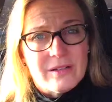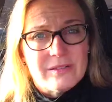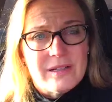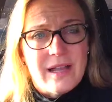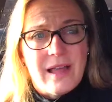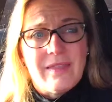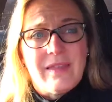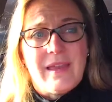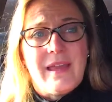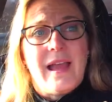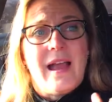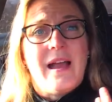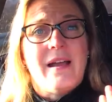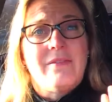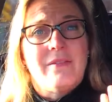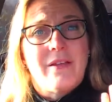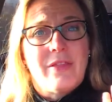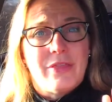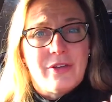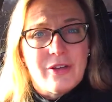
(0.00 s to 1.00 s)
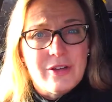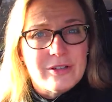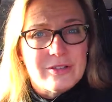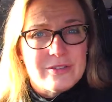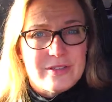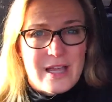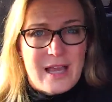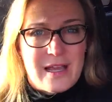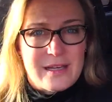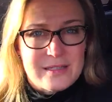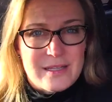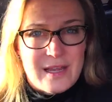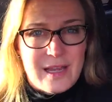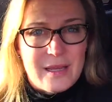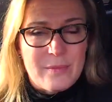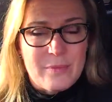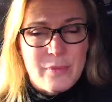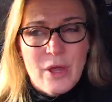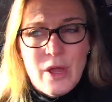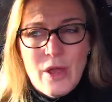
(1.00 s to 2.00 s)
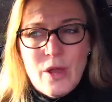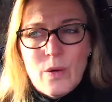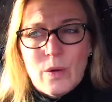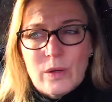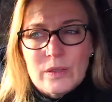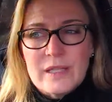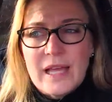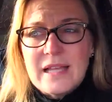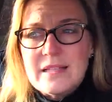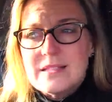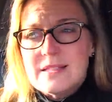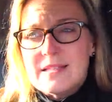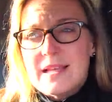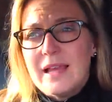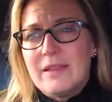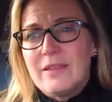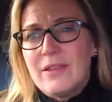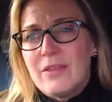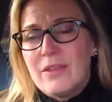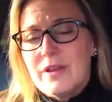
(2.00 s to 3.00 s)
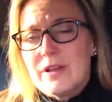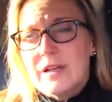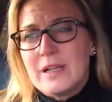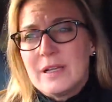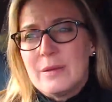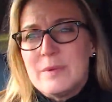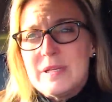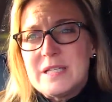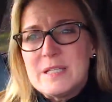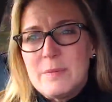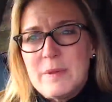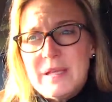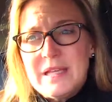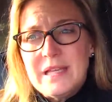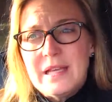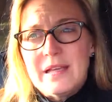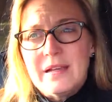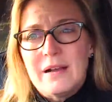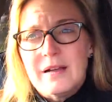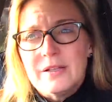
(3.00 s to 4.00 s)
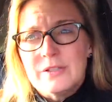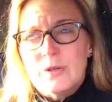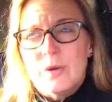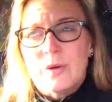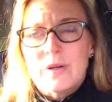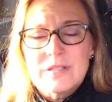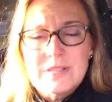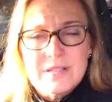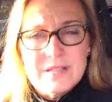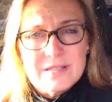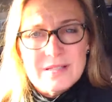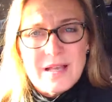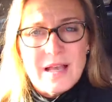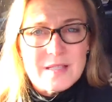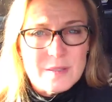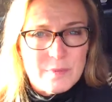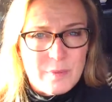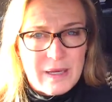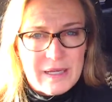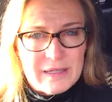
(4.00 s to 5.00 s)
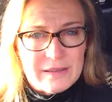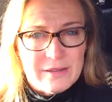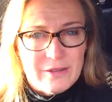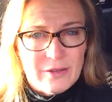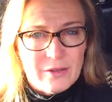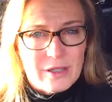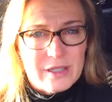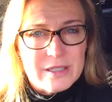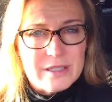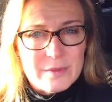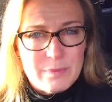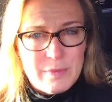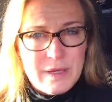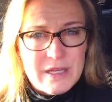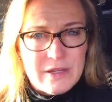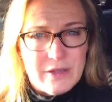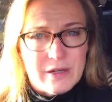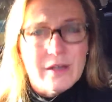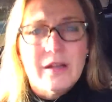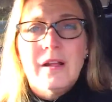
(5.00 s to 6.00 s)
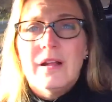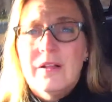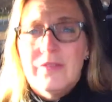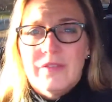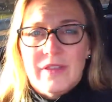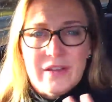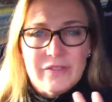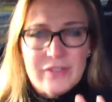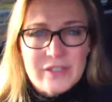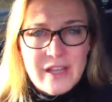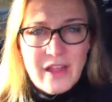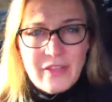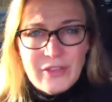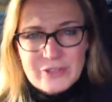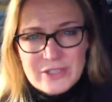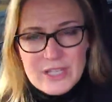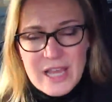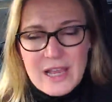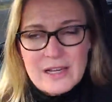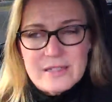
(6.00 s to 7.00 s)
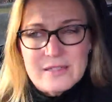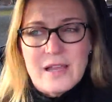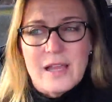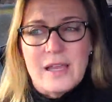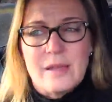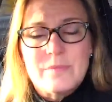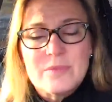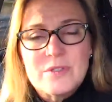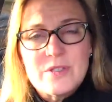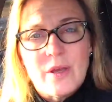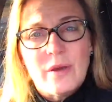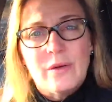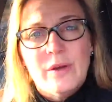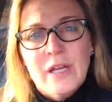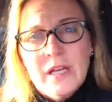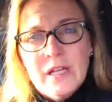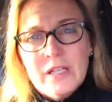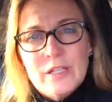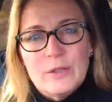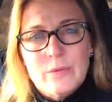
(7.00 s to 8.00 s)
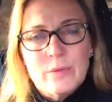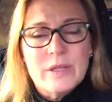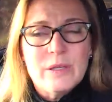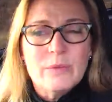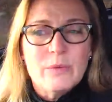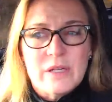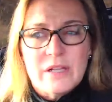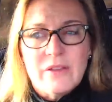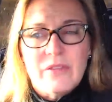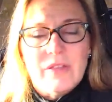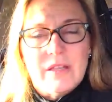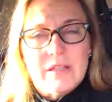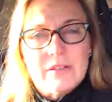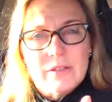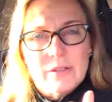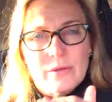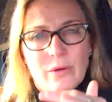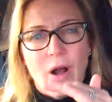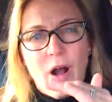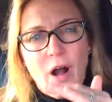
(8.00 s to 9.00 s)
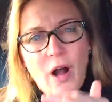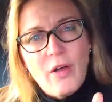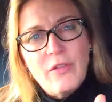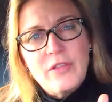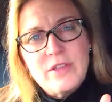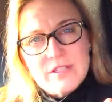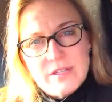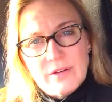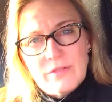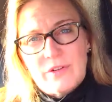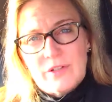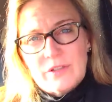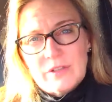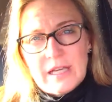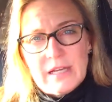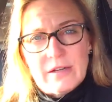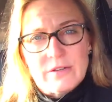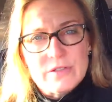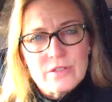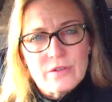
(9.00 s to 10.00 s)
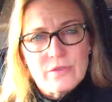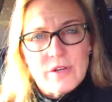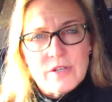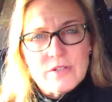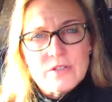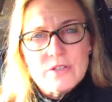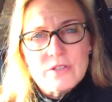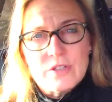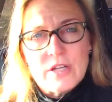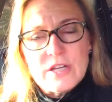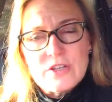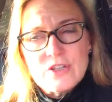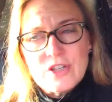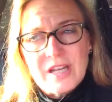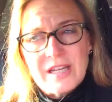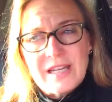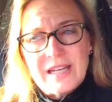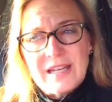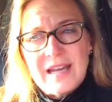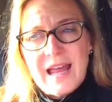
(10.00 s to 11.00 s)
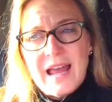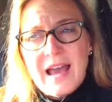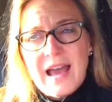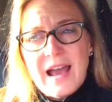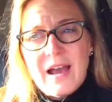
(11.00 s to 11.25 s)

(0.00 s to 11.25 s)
Now they have a third tag type. Or let's say that they're going to be speaking on your success panel or a speaker. They have another tag type. So you really want to think through all the different layers of registration and